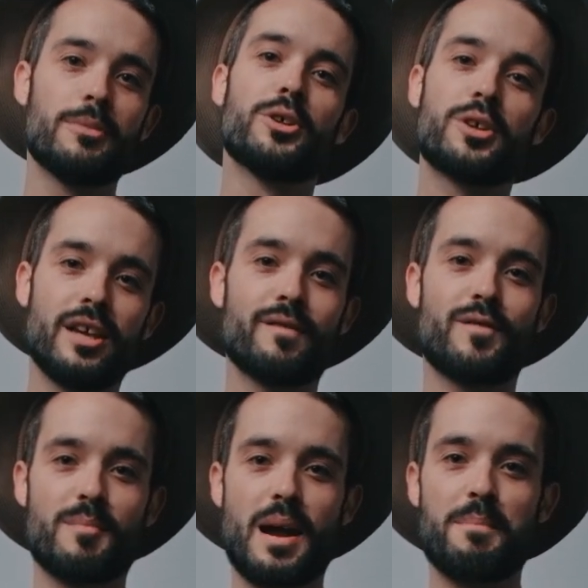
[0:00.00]
looking
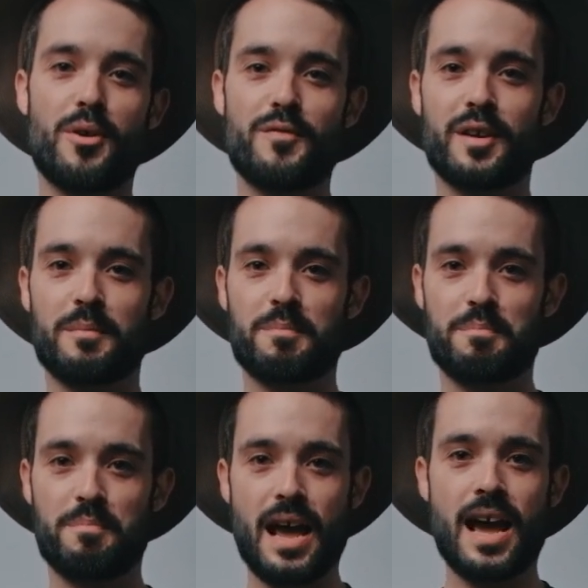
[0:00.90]
for my perfect
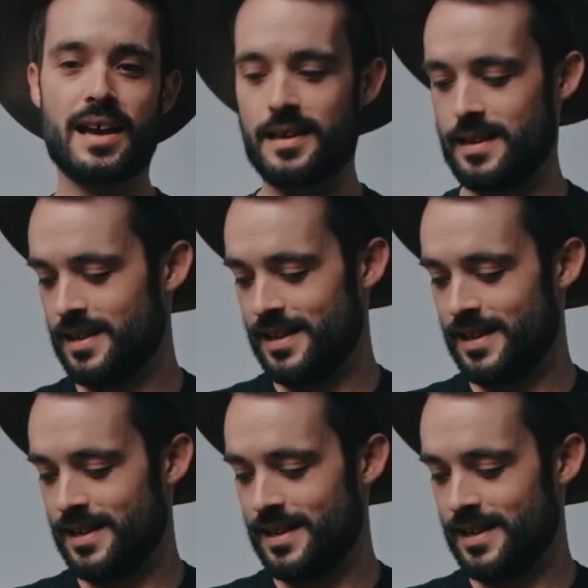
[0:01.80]
bag.